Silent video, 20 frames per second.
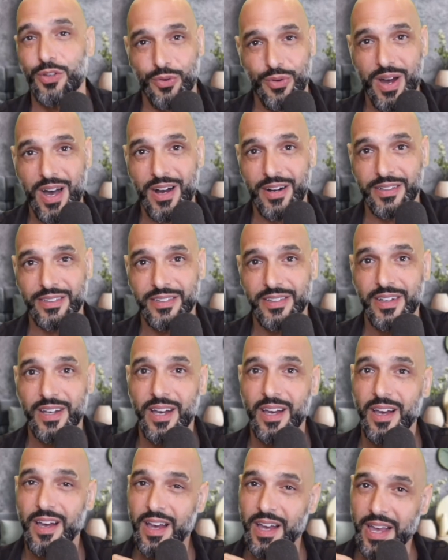your heart.
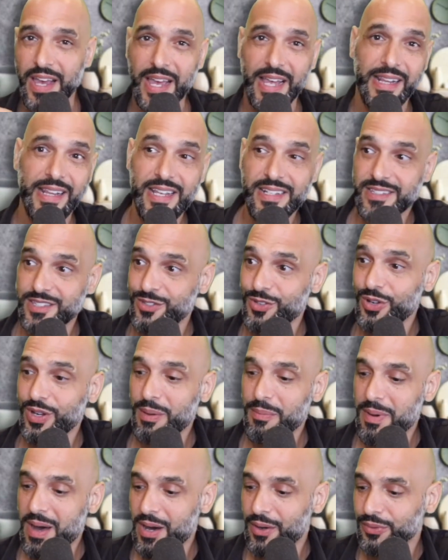And let's talk
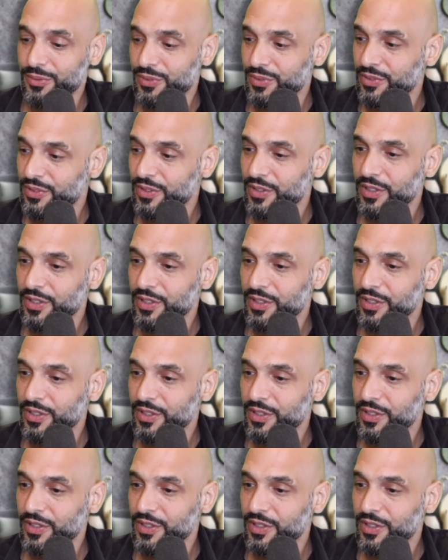about